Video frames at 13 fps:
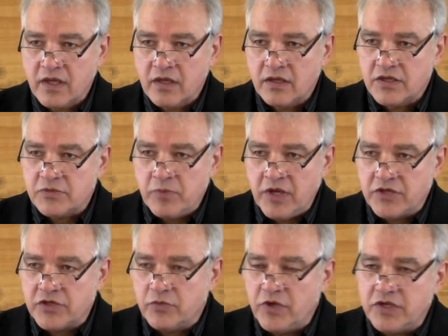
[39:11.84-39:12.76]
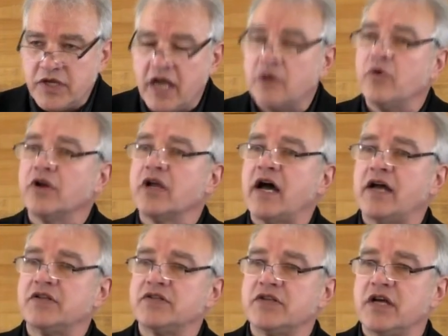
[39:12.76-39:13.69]
This means that we take what
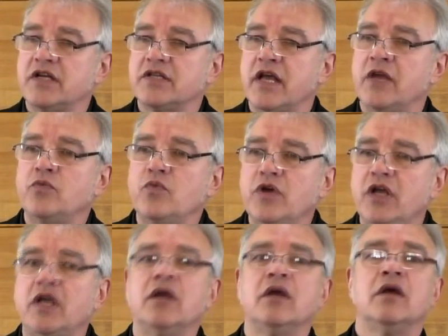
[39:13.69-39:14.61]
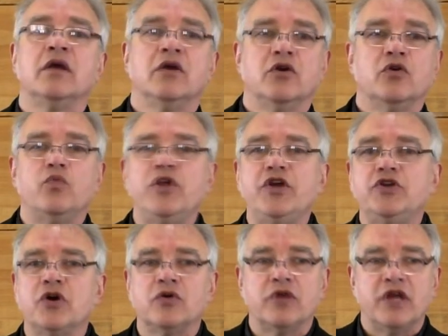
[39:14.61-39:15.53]
God says and we, we
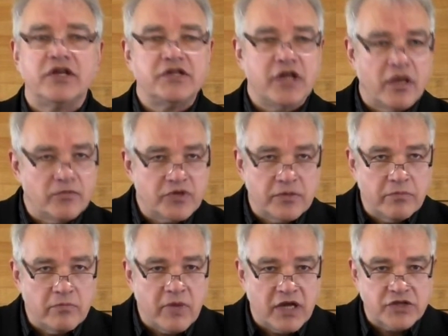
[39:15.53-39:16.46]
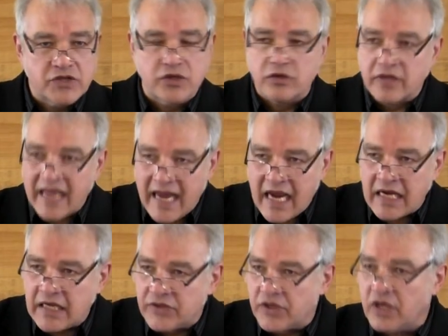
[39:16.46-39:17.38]
don't attempt to muzzle
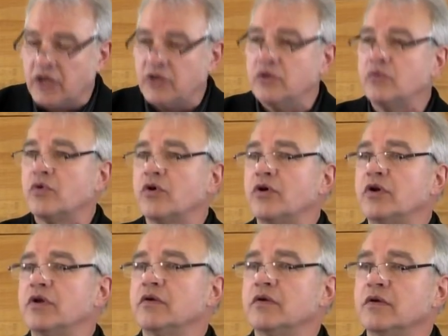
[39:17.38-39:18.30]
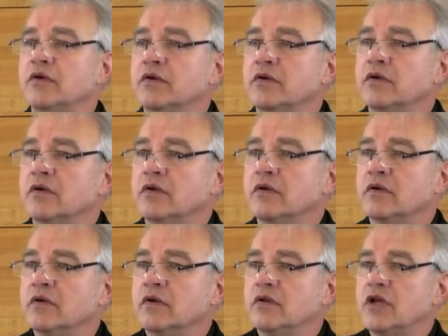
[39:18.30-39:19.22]
anything in the Word,
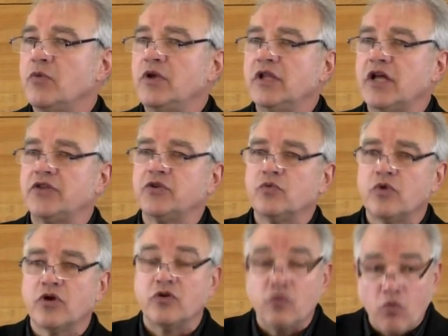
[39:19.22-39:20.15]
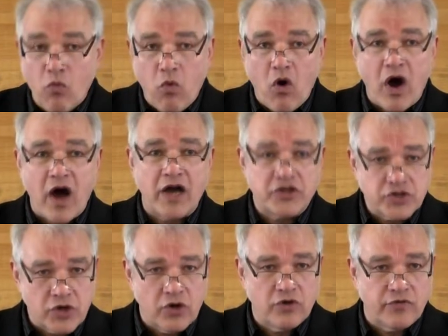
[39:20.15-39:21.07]
that we let the Word wash
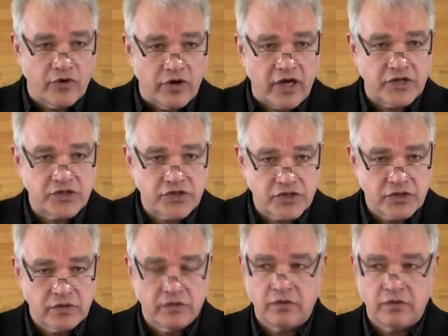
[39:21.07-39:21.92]
over us